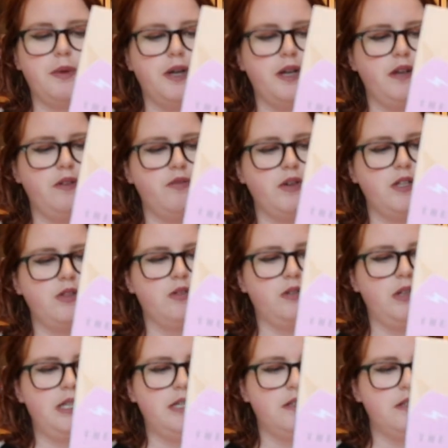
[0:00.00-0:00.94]
by Rachel
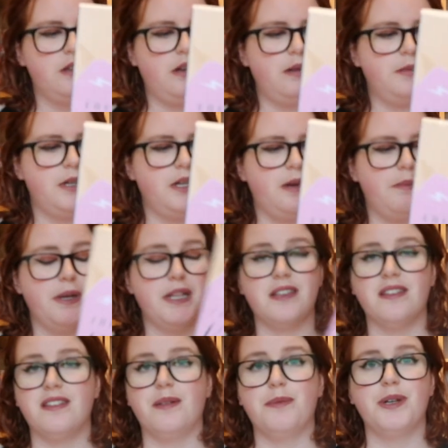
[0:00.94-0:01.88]
Lynn Solomon. I picked
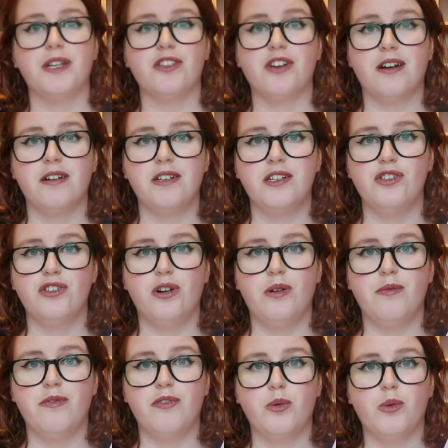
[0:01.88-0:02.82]
this up in a charity
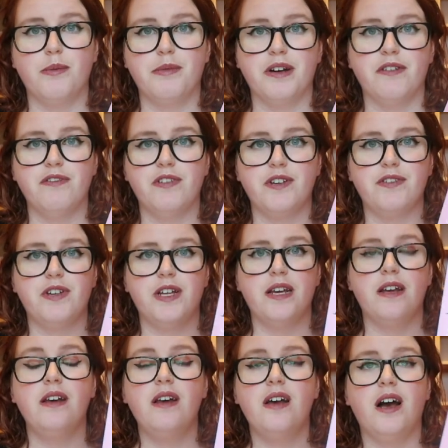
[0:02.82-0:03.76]
shop for £1.50.